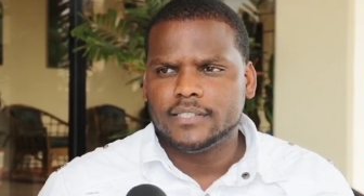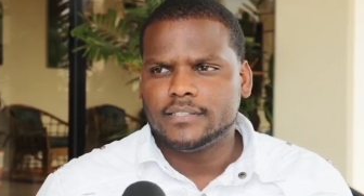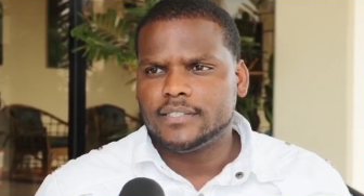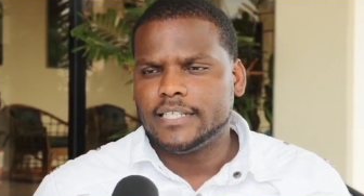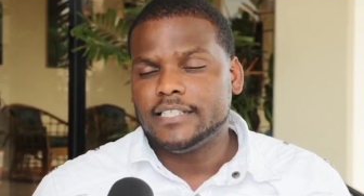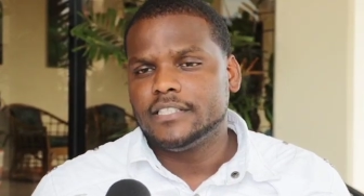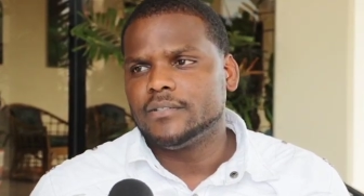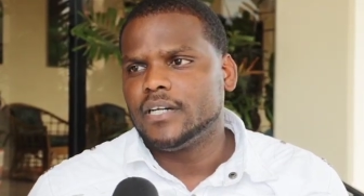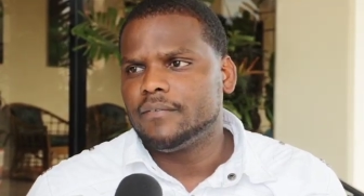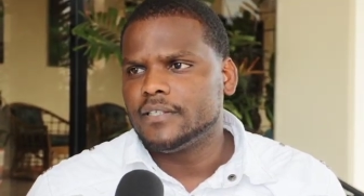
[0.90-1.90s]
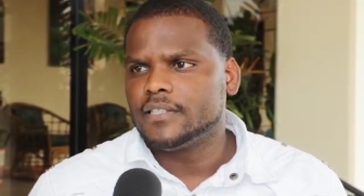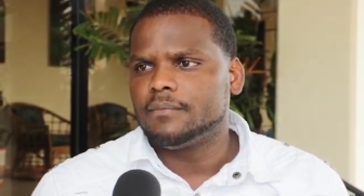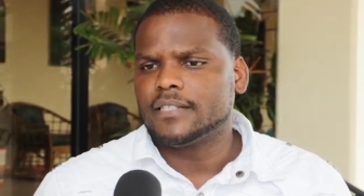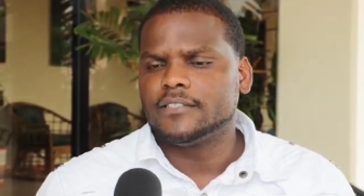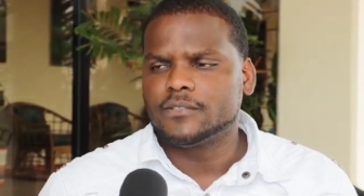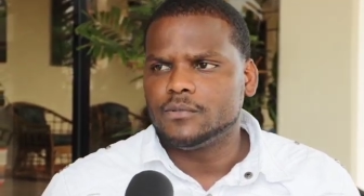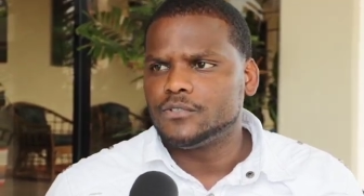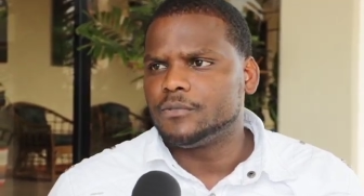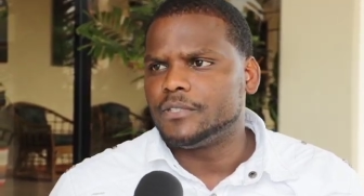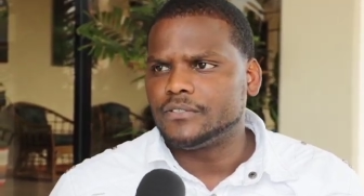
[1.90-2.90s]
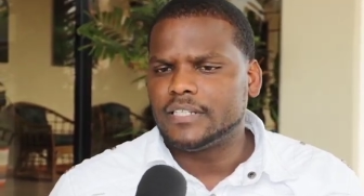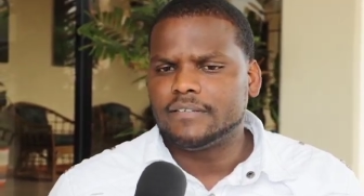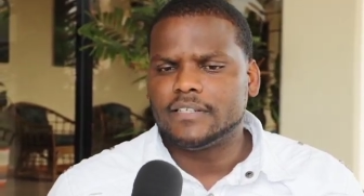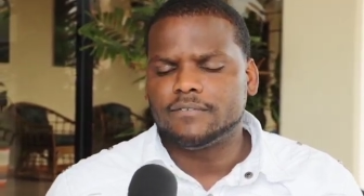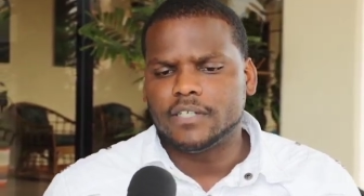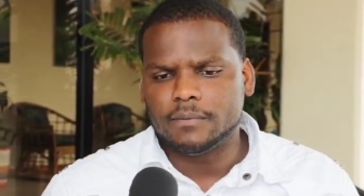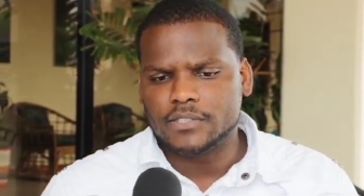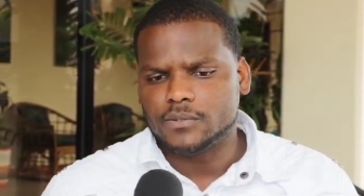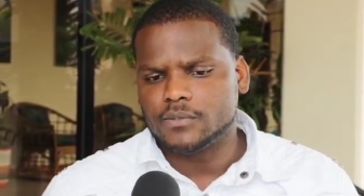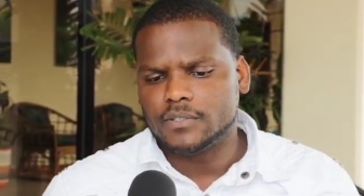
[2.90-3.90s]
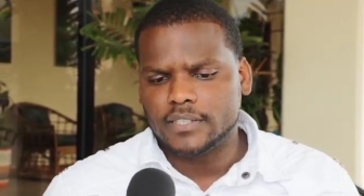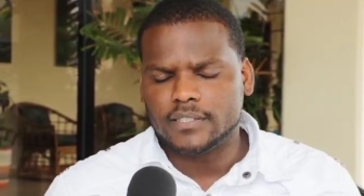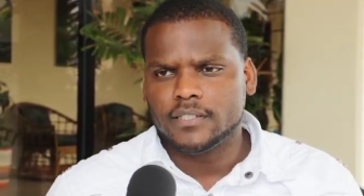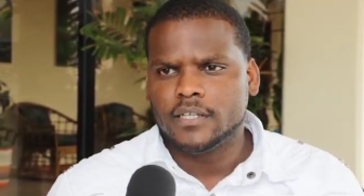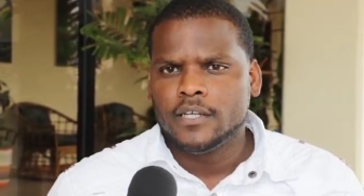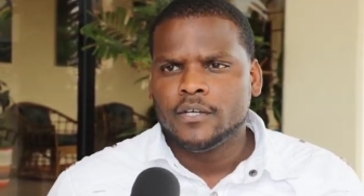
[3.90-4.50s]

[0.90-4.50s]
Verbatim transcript: it's the ninth year we're having the back to school trimming drive at Fabers Road, and